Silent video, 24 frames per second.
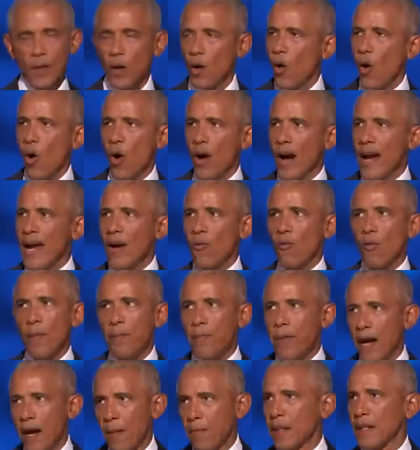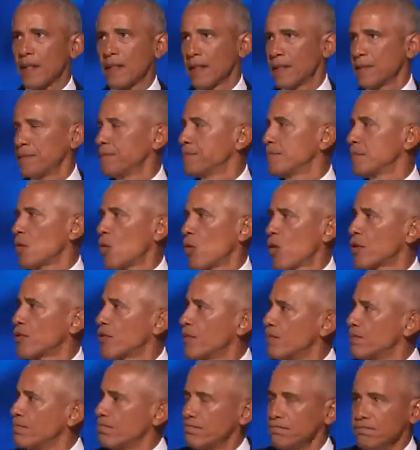or a Republican or
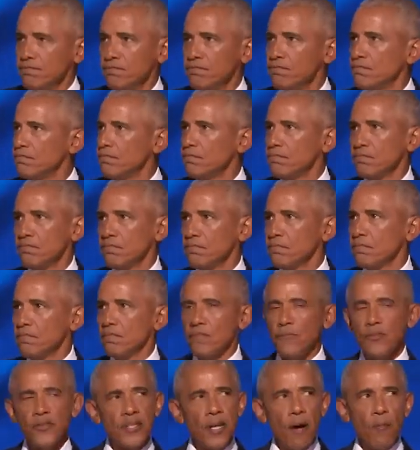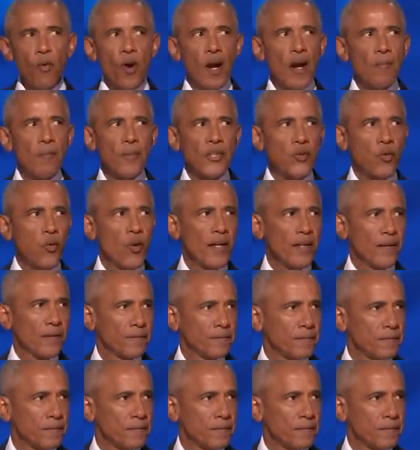somewhere in between.